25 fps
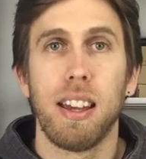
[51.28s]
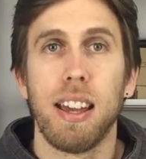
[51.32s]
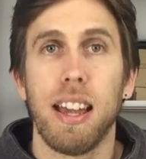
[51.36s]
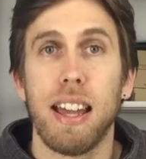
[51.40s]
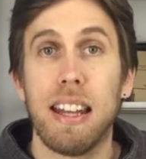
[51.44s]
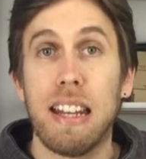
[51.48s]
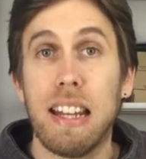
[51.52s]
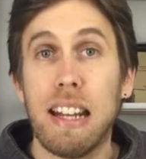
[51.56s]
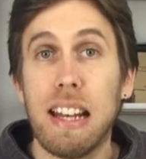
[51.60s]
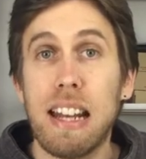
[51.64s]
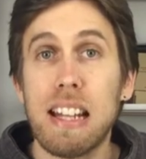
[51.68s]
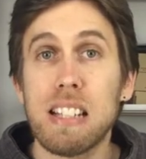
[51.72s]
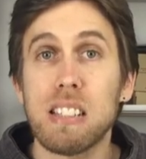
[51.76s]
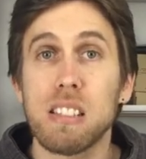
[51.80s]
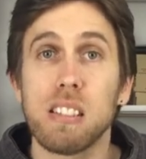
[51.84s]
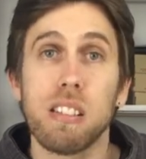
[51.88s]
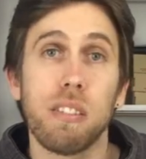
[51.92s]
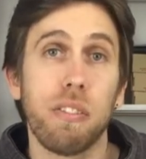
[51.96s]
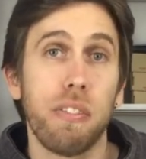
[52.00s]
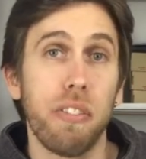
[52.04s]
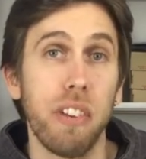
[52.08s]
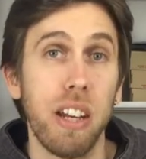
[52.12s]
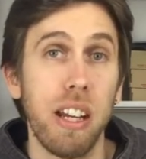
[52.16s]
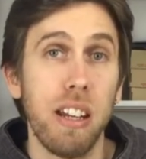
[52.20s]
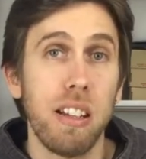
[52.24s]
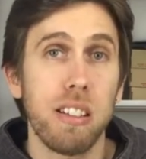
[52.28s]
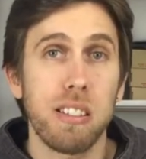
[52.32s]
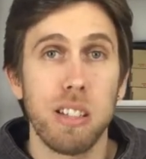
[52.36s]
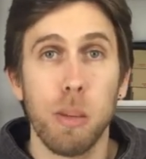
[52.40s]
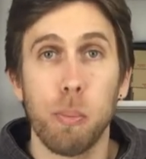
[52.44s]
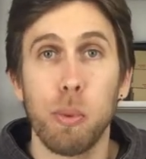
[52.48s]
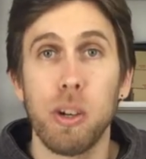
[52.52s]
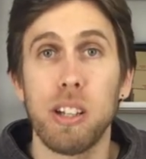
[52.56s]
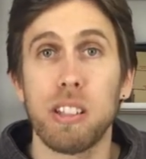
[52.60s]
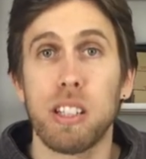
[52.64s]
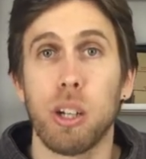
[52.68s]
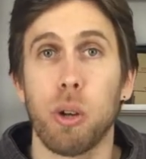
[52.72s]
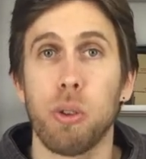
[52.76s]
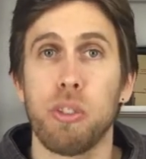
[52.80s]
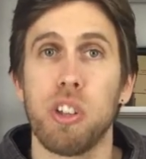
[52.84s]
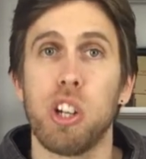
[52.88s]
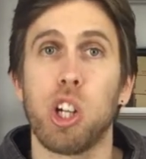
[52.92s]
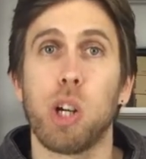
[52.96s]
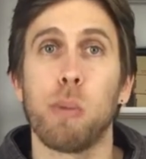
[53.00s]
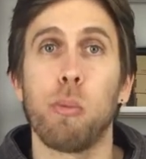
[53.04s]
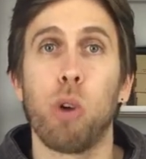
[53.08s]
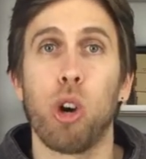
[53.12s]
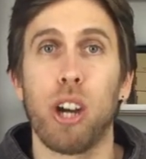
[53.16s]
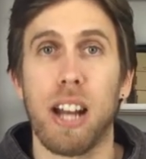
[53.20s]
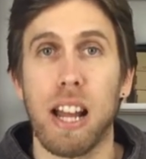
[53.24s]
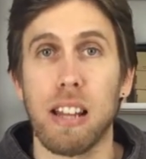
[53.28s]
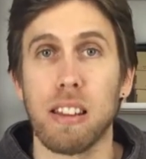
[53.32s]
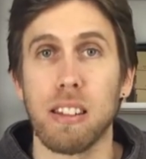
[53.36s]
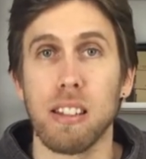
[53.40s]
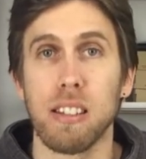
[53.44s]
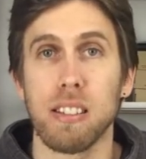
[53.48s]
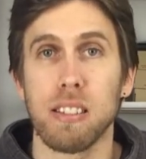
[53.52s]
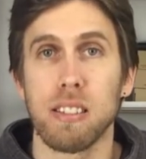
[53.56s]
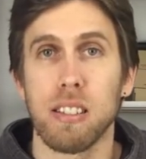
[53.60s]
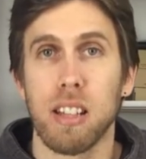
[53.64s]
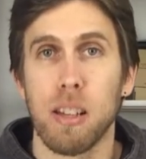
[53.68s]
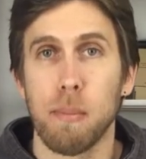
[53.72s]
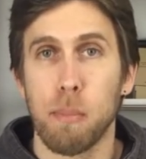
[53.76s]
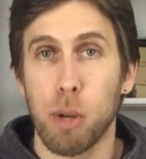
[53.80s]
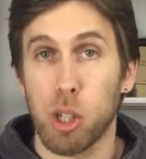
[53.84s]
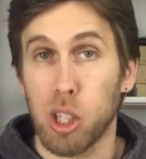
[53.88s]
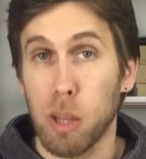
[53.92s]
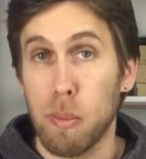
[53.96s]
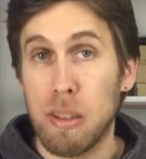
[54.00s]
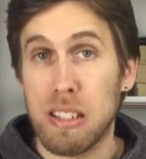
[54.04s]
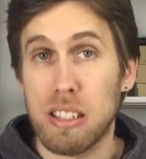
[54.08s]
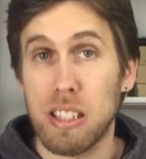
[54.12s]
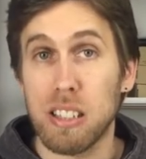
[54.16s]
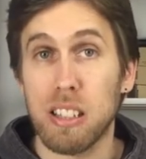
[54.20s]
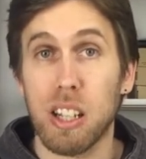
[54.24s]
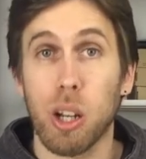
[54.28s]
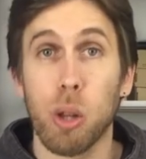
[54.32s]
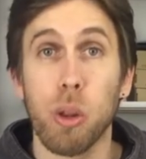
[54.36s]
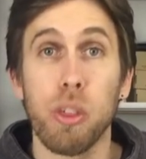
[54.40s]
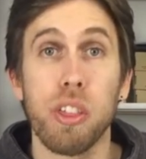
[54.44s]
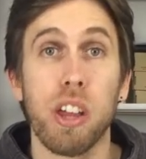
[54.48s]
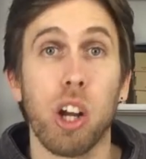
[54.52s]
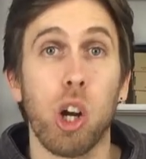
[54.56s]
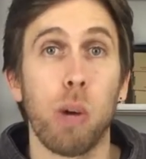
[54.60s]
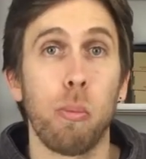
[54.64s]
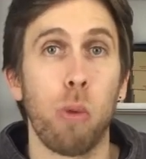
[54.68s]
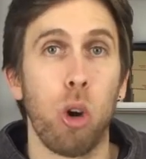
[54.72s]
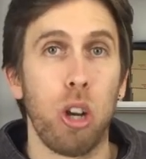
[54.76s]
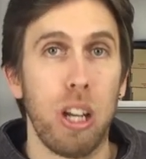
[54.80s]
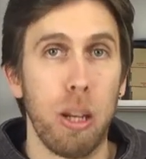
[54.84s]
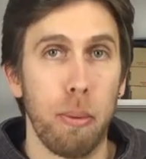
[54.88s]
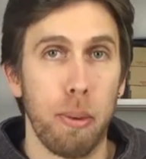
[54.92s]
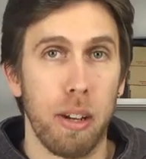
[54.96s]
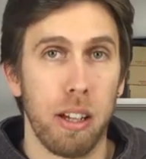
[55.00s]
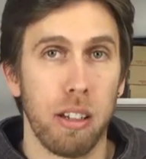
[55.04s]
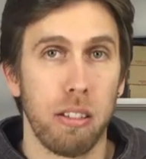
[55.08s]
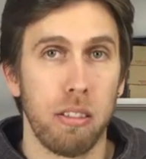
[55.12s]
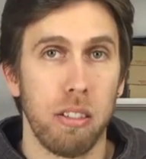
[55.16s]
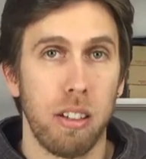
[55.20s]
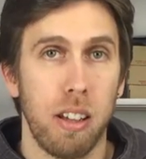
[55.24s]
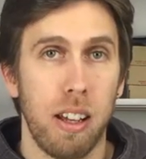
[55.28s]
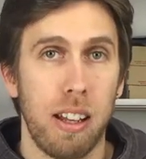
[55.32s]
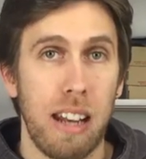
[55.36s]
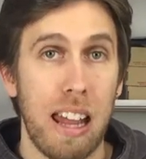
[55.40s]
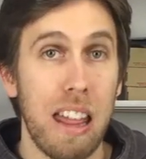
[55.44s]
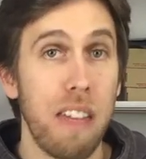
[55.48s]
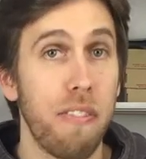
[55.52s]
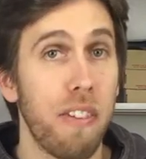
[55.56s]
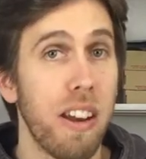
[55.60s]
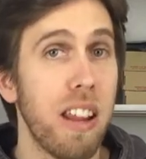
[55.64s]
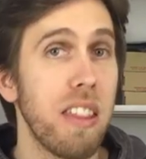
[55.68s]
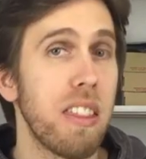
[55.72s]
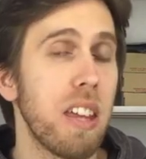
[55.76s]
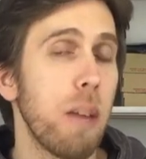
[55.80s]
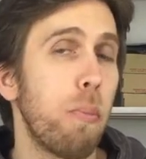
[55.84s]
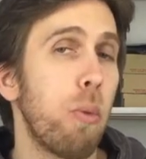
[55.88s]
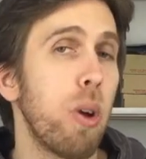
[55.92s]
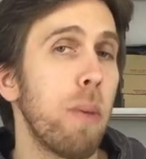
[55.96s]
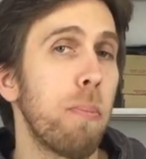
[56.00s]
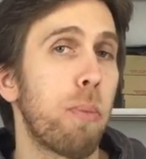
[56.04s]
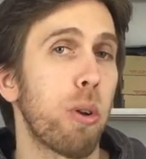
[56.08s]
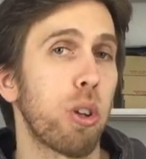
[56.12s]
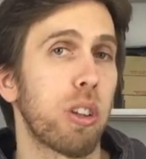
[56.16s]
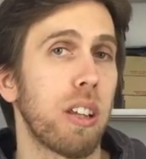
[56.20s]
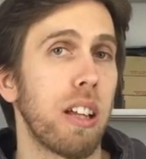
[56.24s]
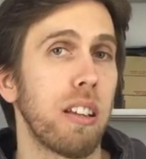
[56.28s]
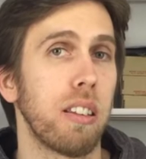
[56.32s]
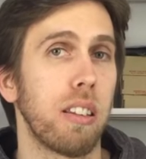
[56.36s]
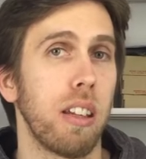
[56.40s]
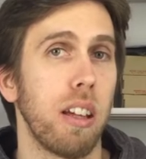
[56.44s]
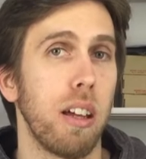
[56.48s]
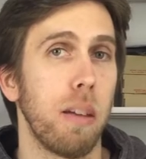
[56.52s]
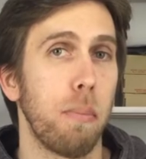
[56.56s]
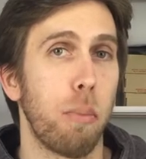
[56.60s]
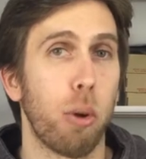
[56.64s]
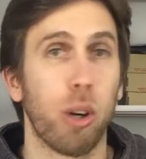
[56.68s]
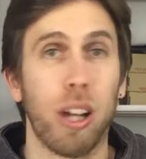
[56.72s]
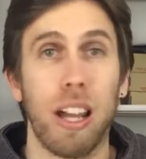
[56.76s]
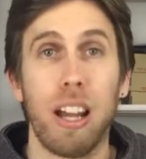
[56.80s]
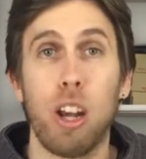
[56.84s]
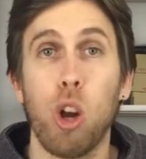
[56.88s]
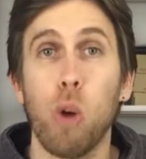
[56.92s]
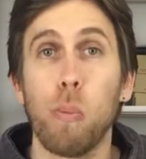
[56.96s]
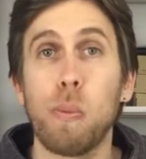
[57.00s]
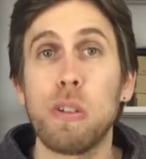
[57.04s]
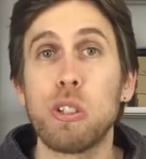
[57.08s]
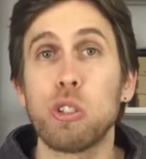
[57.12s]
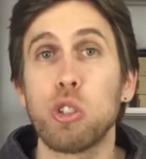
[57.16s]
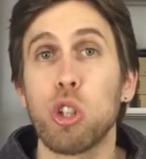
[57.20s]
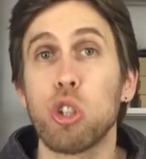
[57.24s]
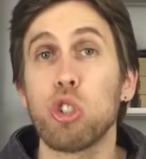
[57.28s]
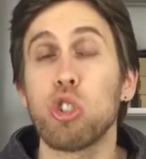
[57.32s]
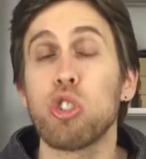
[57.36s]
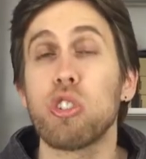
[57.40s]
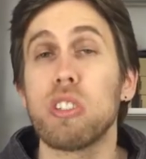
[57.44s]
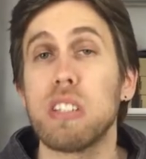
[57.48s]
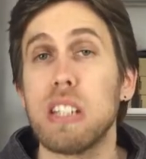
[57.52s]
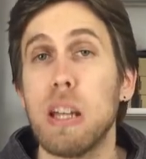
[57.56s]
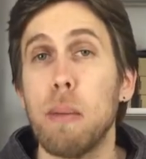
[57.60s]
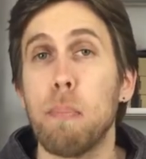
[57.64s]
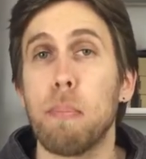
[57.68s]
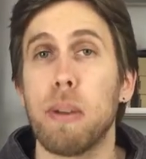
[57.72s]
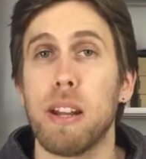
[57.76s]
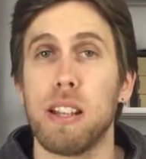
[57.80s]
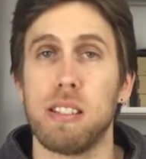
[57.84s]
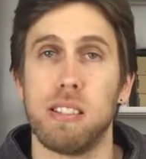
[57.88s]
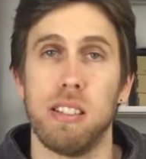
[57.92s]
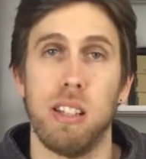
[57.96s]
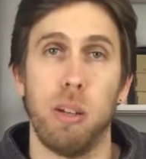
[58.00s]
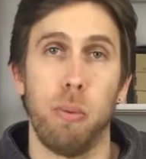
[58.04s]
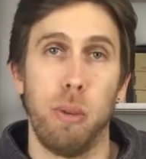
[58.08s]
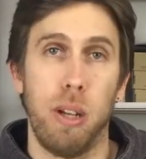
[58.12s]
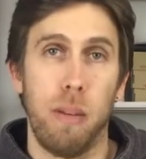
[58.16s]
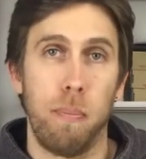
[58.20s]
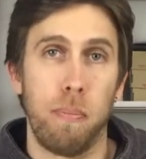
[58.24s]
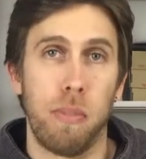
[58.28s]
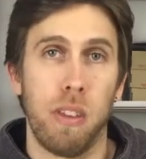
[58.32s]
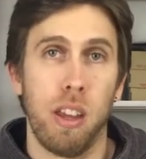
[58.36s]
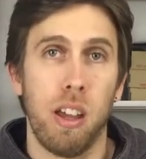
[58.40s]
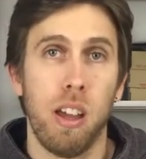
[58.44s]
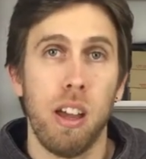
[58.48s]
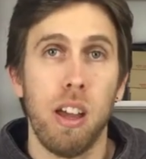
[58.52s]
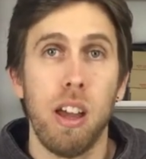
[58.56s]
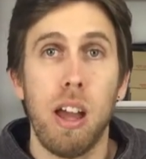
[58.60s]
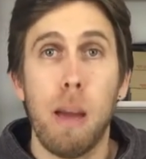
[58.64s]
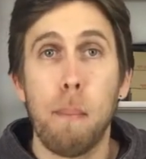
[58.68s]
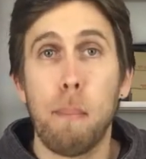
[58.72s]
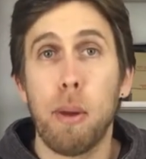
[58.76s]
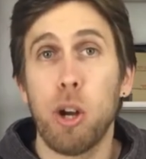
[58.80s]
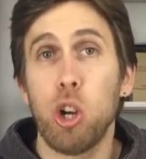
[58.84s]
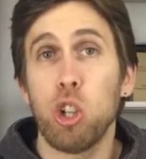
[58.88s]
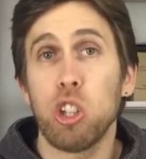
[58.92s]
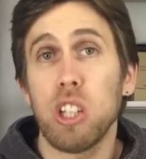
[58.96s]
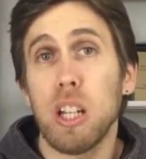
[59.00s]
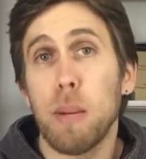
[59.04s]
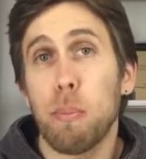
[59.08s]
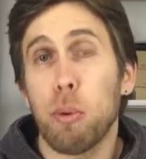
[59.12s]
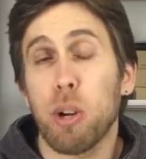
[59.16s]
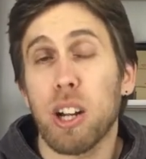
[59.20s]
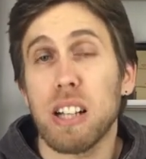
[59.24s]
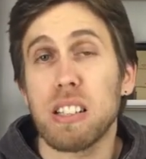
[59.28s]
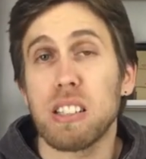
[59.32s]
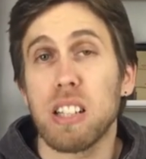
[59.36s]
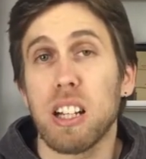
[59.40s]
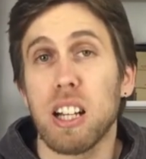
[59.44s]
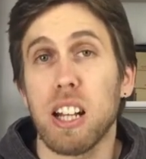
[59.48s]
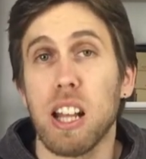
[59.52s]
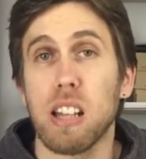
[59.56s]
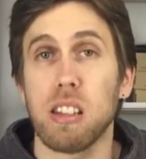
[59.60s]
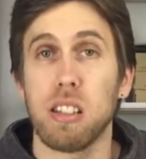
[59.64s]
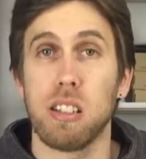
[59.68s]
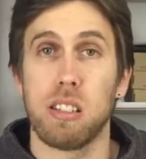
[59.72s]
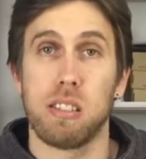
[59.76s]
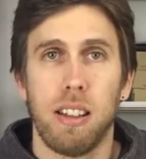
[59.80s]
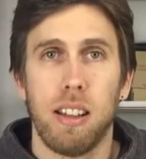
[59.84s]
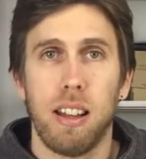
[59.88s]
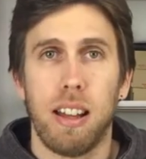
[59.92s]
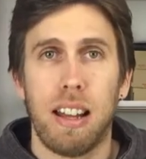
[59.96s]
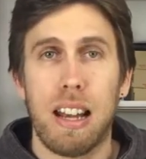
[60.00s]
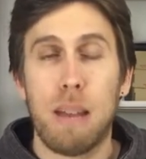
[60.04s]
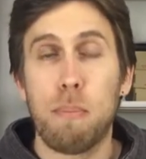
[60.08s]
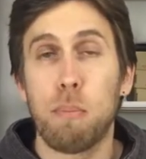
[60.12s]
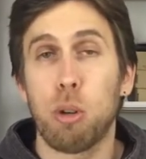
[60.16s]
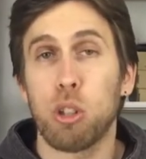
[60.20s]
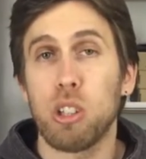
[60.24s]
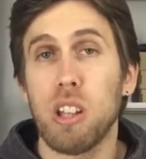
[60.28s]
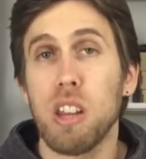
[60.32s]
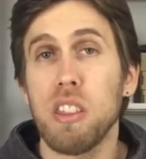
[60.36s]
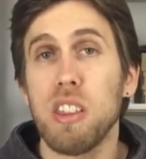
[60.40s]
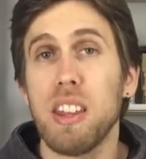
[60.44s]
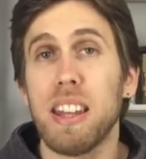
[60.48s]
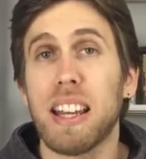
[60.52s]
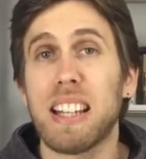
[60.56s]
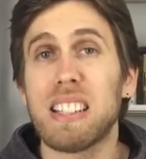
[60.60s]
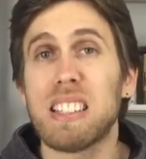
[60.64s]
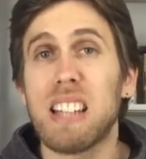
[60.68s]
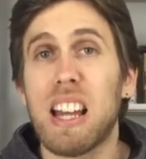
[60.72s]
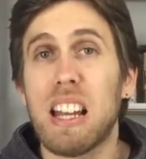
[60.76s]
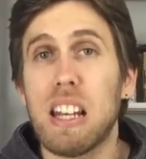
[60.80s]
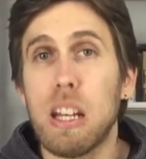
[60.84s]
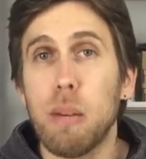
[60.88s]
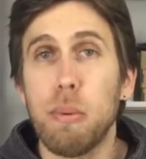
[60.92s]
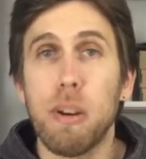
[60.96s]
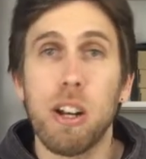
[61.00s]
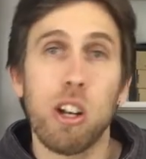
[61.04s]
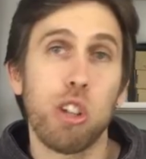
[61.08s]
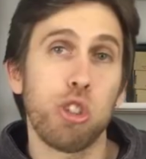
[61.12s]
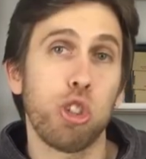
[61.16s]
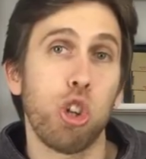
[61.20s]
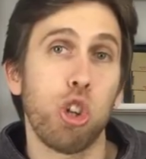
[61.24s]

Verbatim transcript: In English, free means no charge, but it can also translate to freedom. Both terms are quite different because open source is free, but it doesn't have to be priceless. The importance of it being free